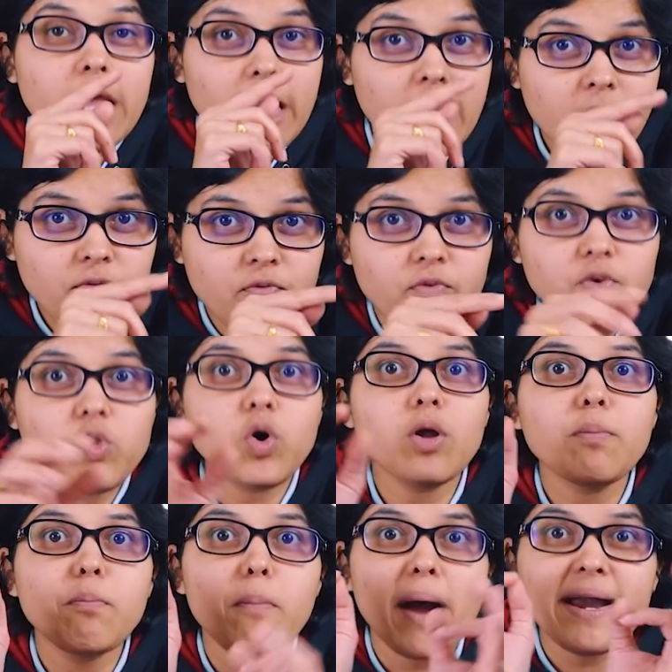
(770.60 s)
If
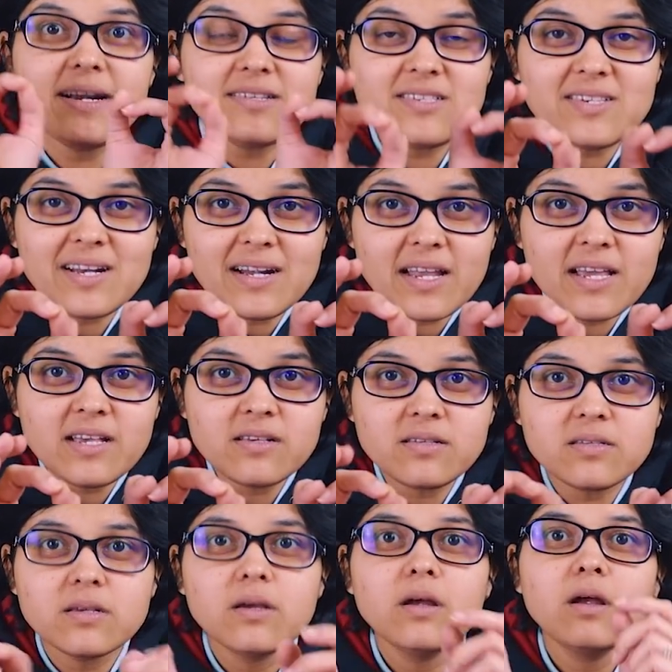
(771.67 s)
your mindset
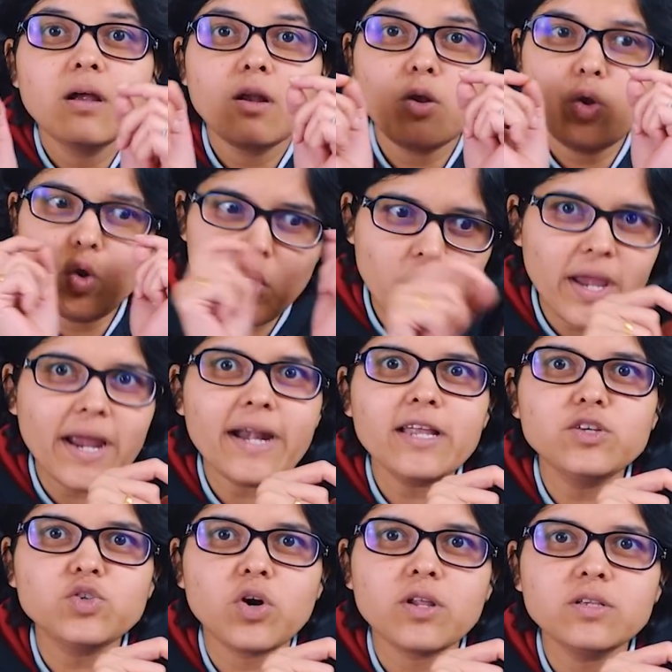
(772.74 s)
is looking at
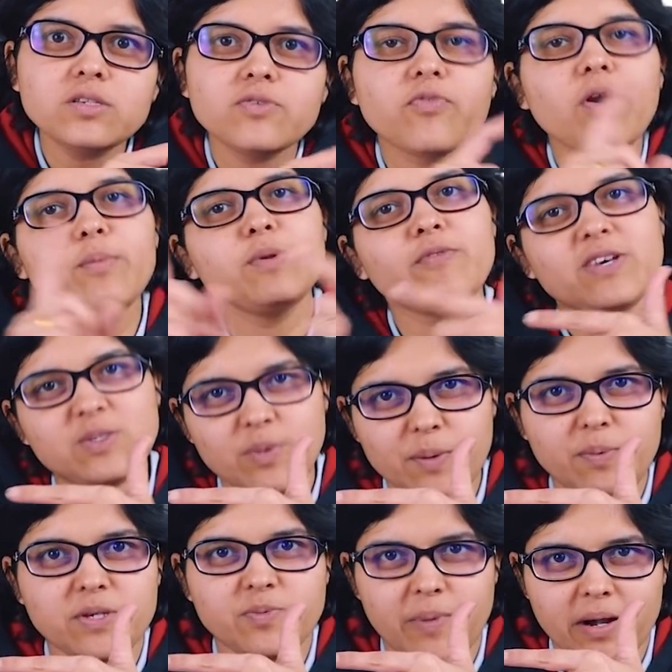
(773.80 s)
insurance from
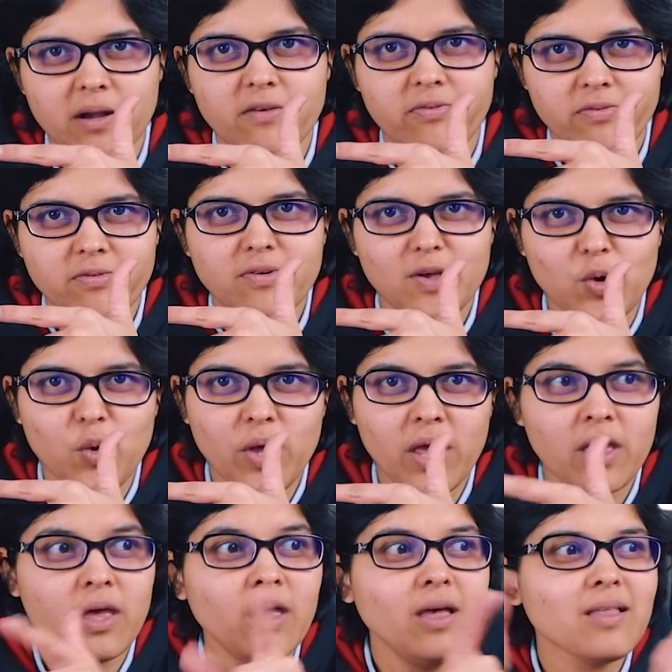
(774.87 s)
investment perspective,
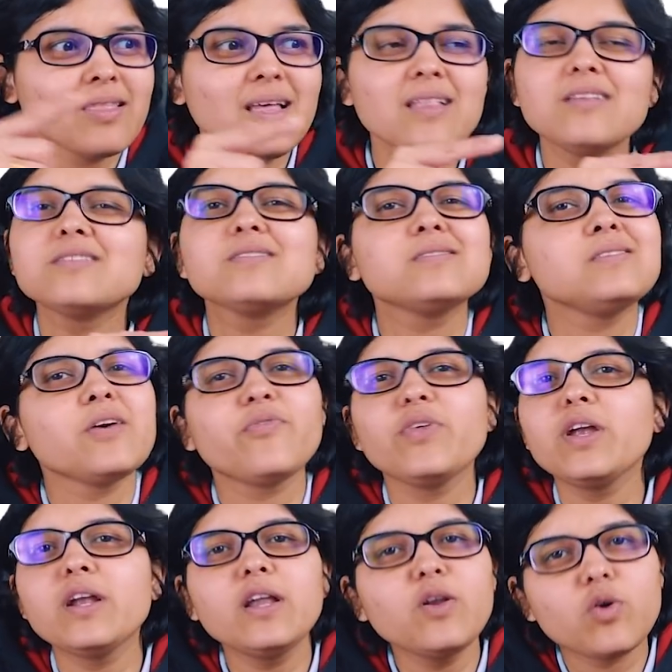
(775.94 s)
okay, then this is
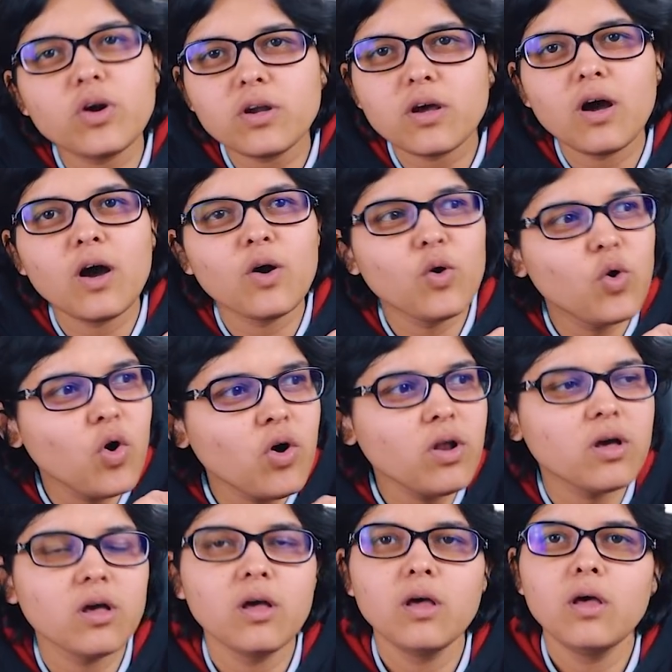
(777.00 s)
definitely not a good
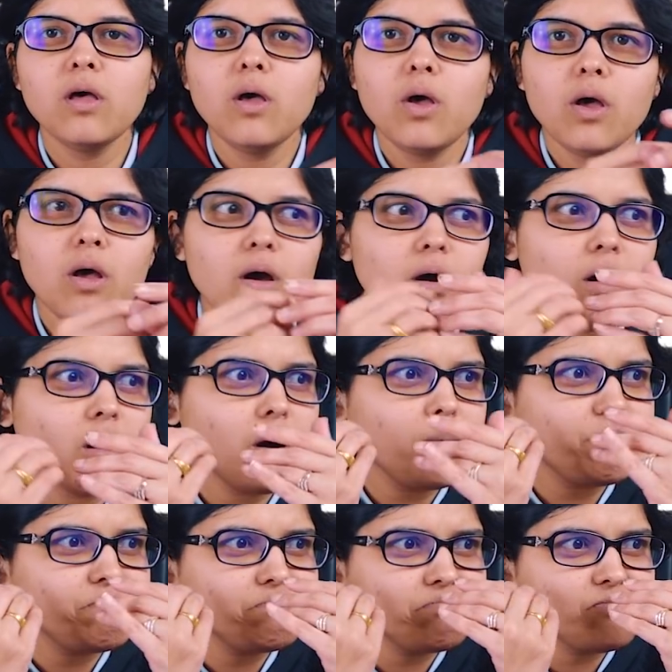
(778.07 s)

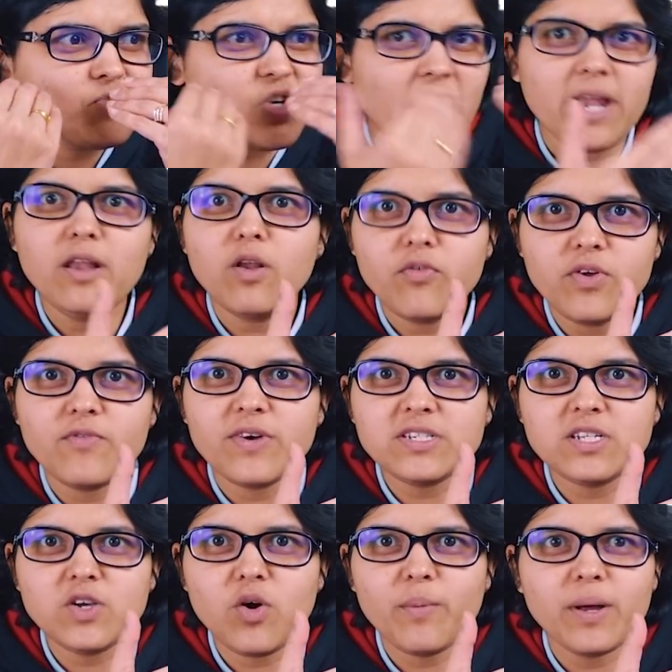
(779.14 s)
channel of
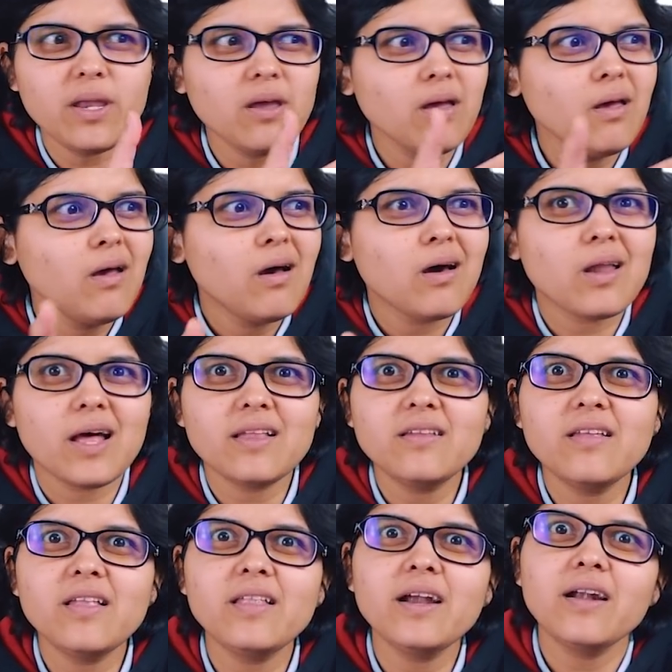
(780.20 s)
investing your money. Rather
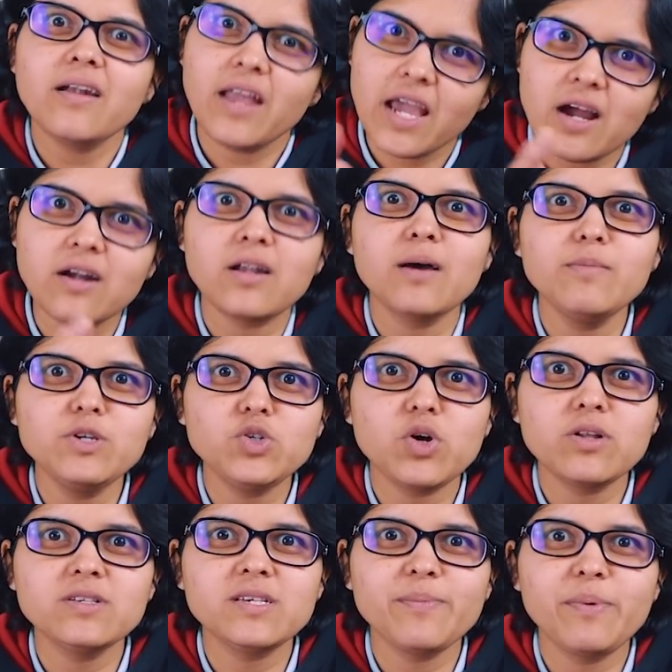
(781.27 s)
than that, take a term
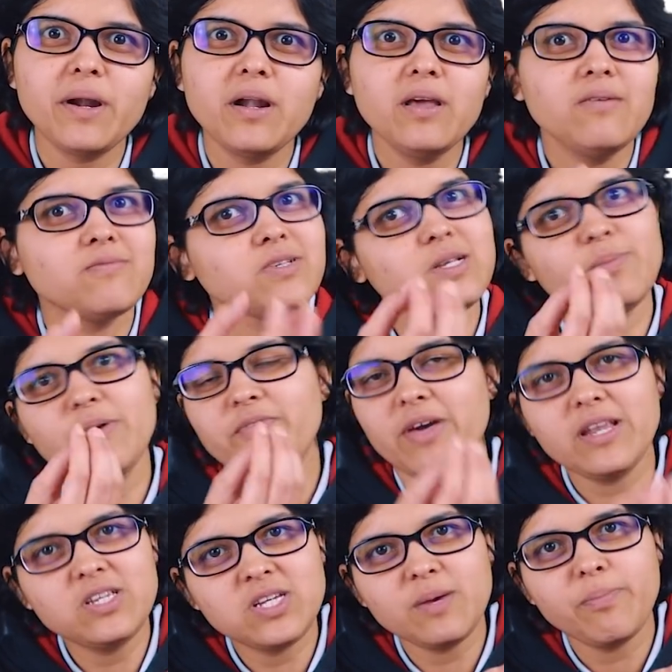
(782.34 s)
insurance separately, which will be
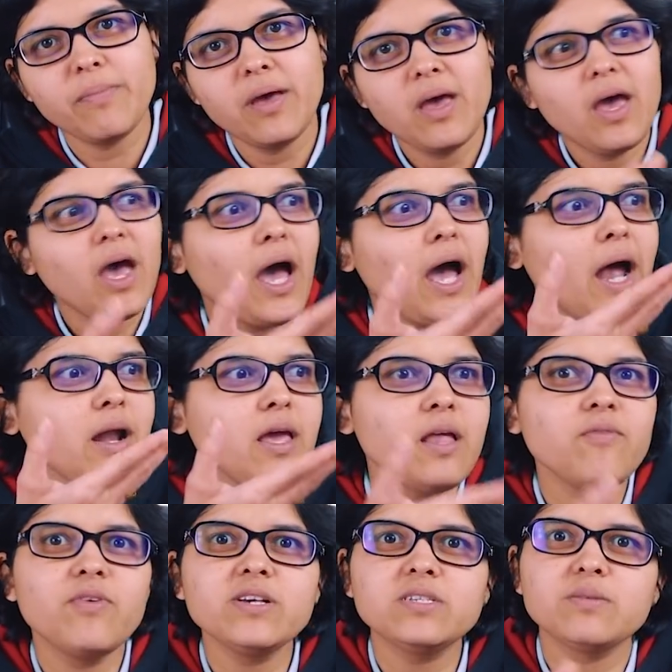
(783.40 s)
very cheap, and
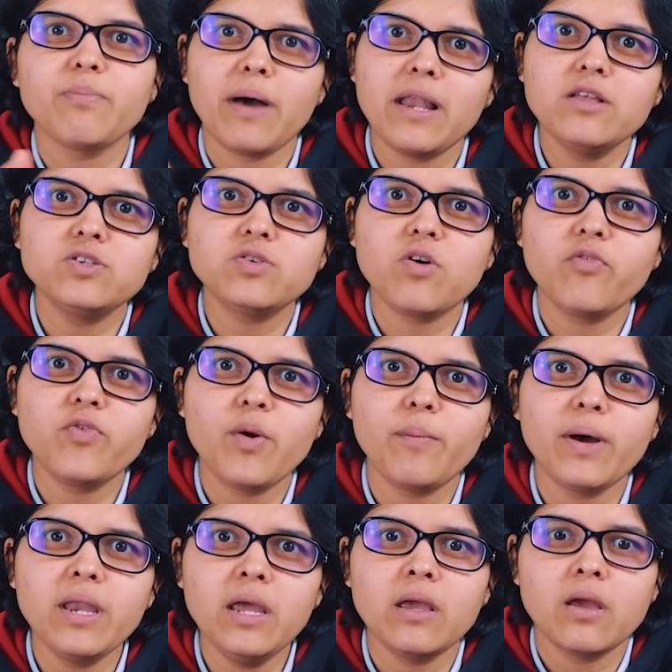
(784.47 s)
invest balance of your
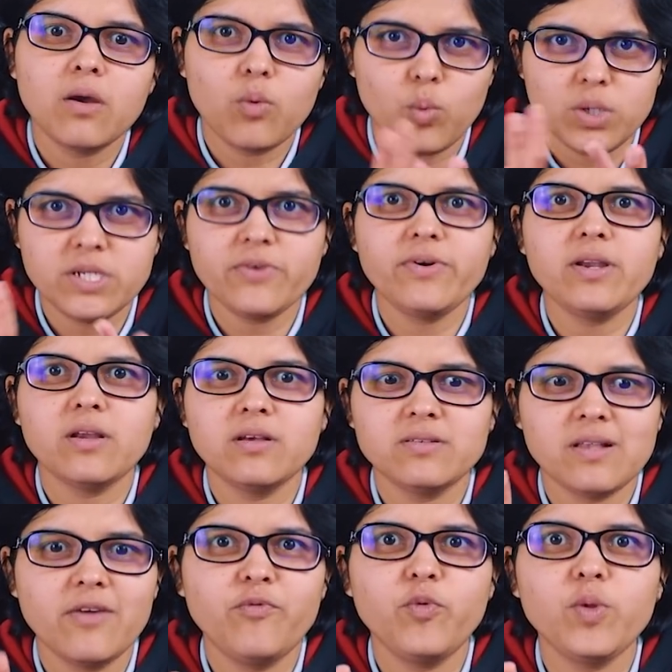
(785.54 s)
money, whichever is
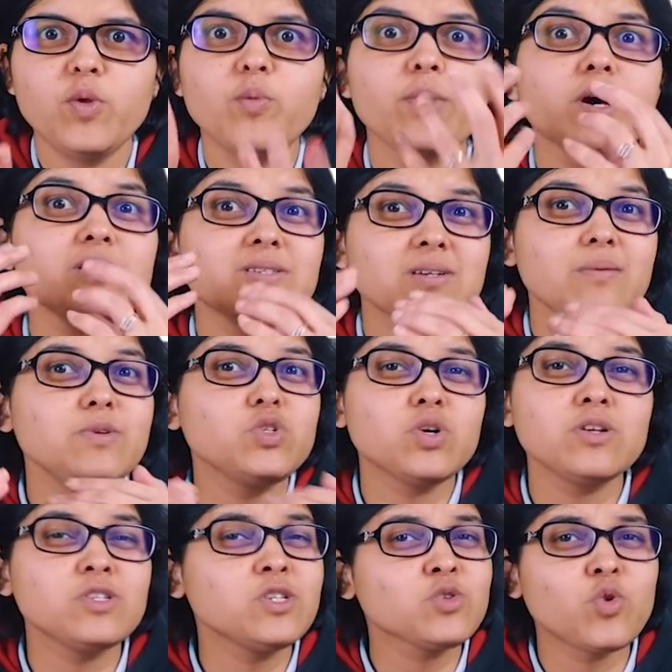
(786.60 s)
left with you, because term
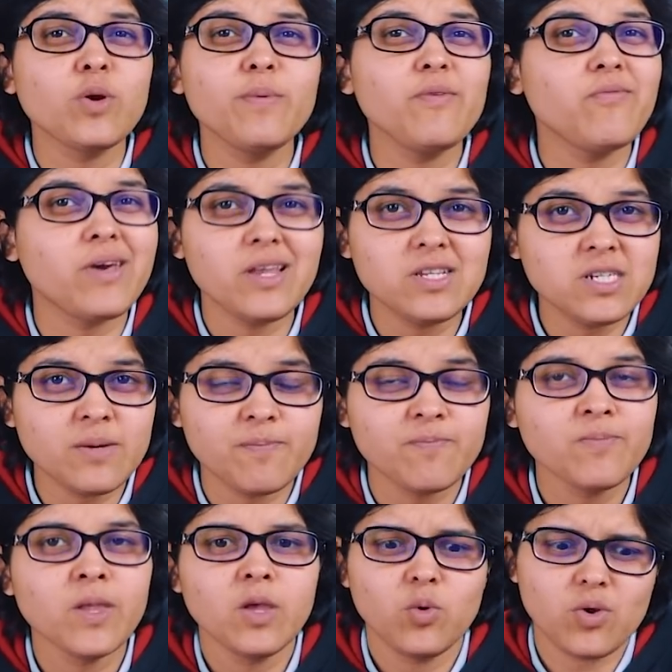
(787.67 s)
insurance is going to be very cheap.
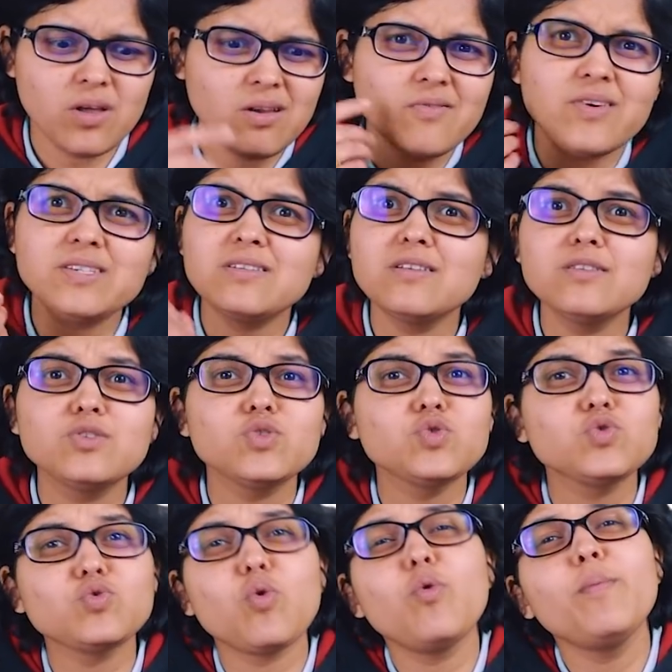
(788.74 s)
You can invest in
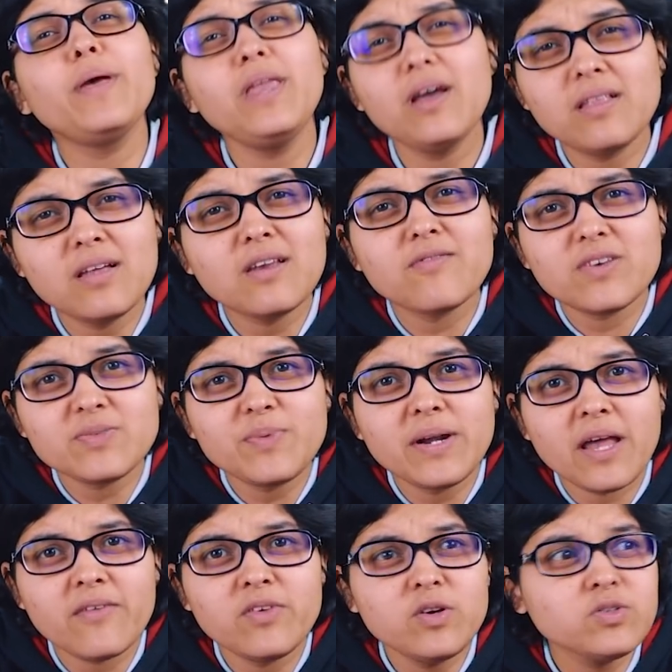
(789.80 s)
so many other
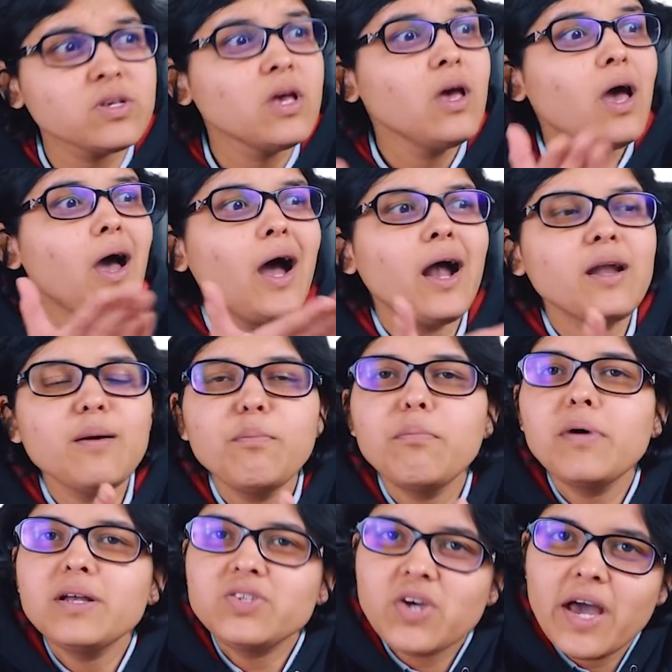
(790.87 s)
investment avenues at a
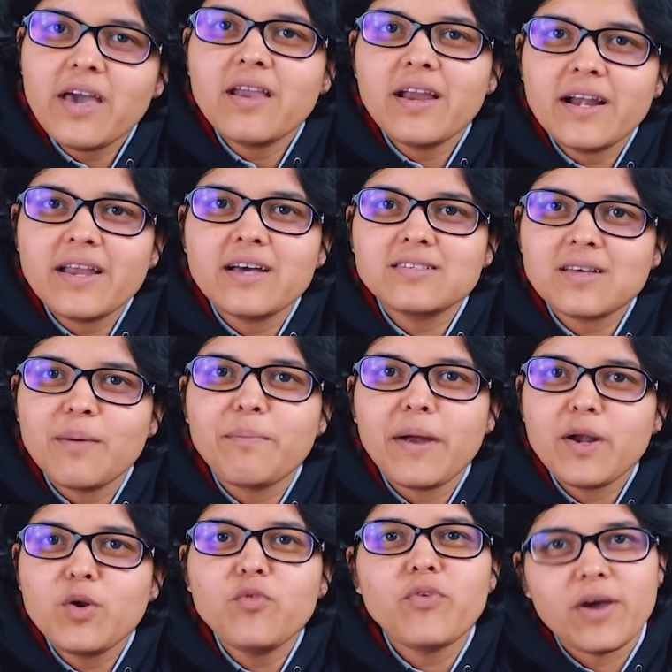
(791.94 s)
much higher rate as
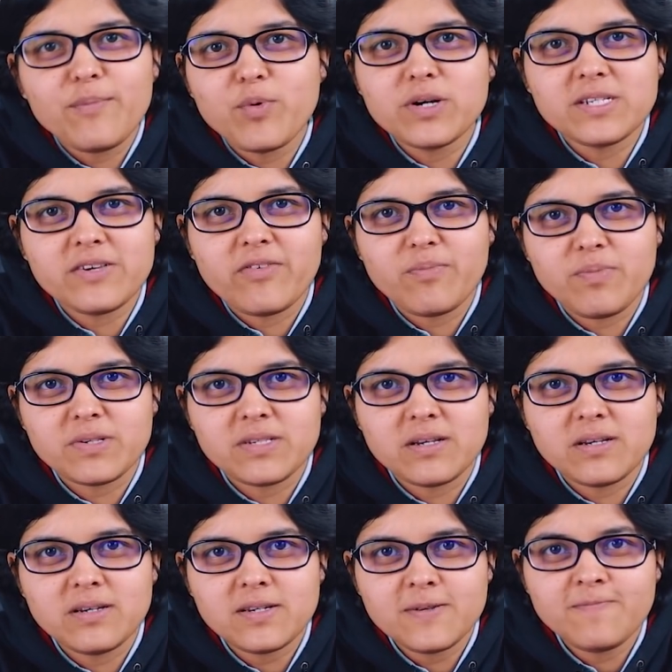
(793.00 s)
compared to 5.7%.